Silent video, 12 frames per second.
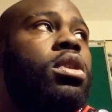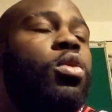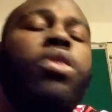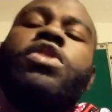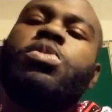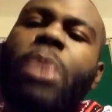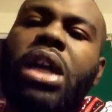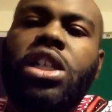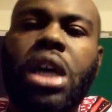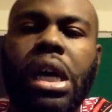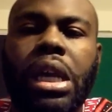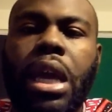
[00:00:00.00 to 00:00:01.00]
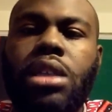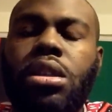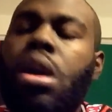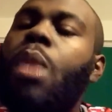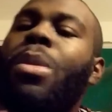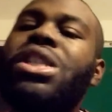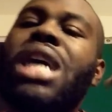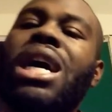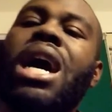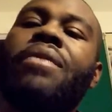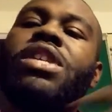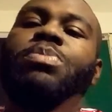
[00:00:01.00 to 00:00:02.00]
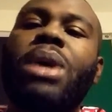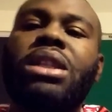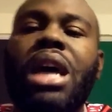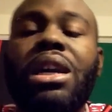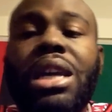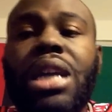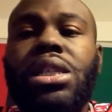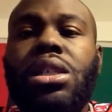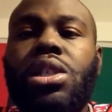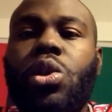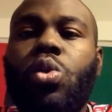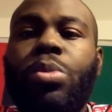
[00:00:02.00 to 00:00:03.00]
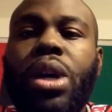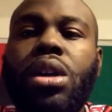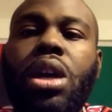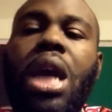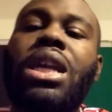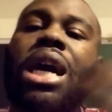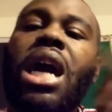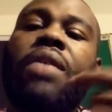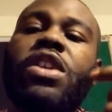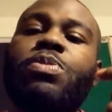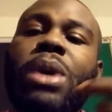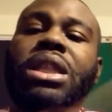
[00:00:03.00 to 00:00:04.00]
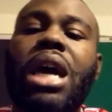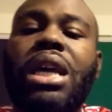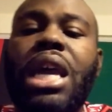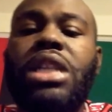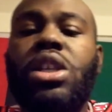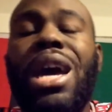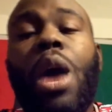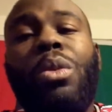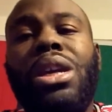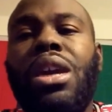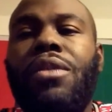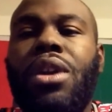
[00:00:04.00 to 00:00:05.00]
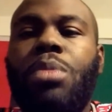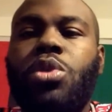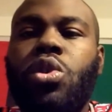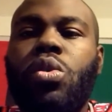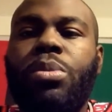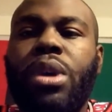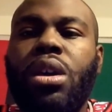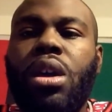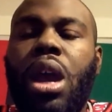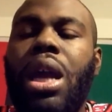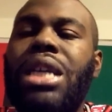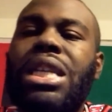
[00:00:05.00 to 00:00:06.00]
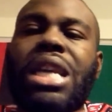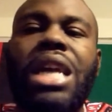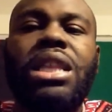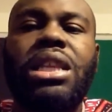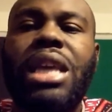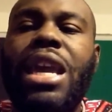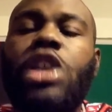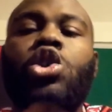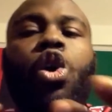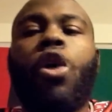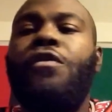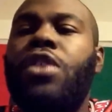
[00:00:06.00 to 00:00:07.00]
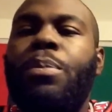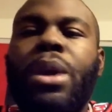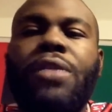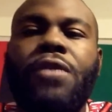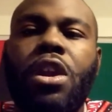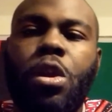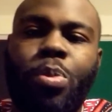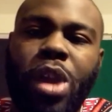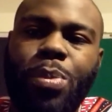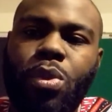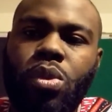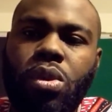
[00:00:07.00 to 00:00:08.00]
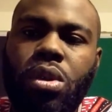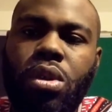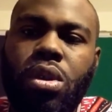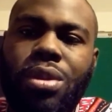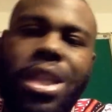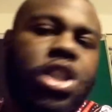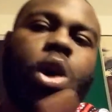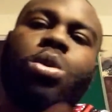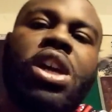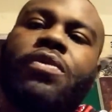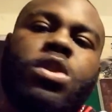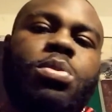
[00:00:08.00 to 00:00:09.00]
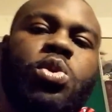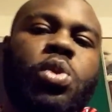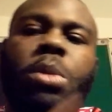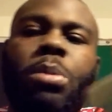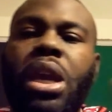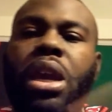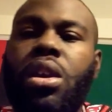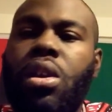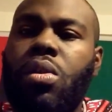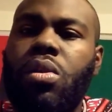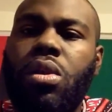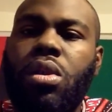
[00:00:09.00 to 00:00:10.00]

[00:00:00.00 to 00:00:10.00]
We respect y'all gangster, but y'all gotta respect our gangster too, man. Y'all gotta respect our gangster and how we give it up too, man. Because at the end of the day, it's all for the benefit of the people. There's no difference between me and you.